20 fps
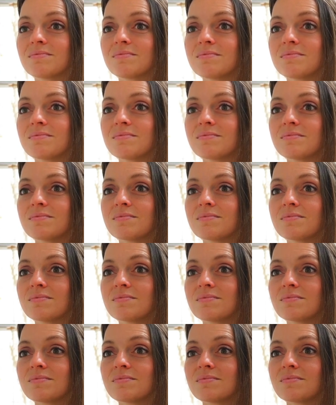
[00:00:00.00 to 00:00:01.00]

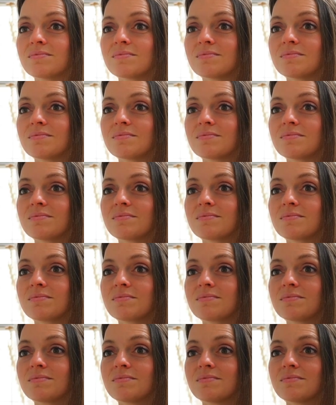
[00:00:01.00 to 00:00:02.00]

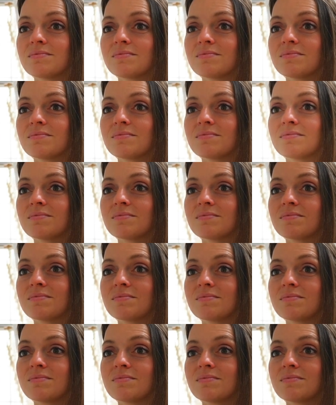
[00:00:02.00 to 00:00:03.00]

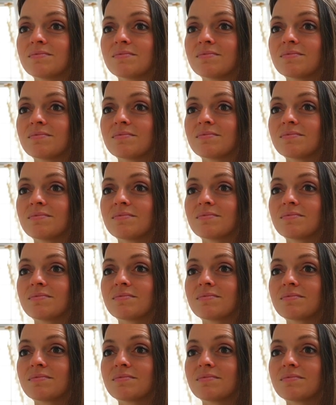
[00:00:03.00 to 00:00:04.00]

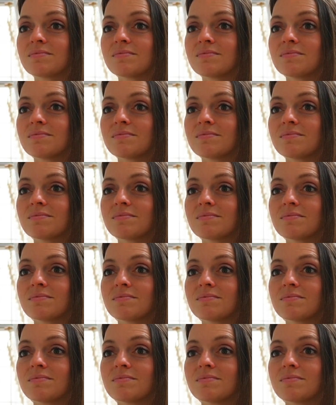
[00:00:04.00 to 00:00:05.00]

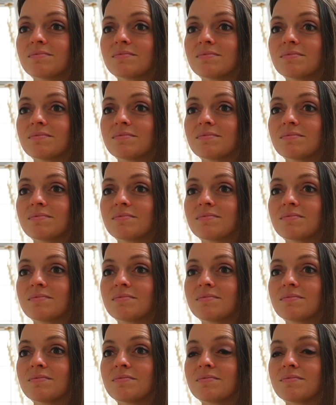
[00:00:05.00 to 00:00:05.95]
(not speaking)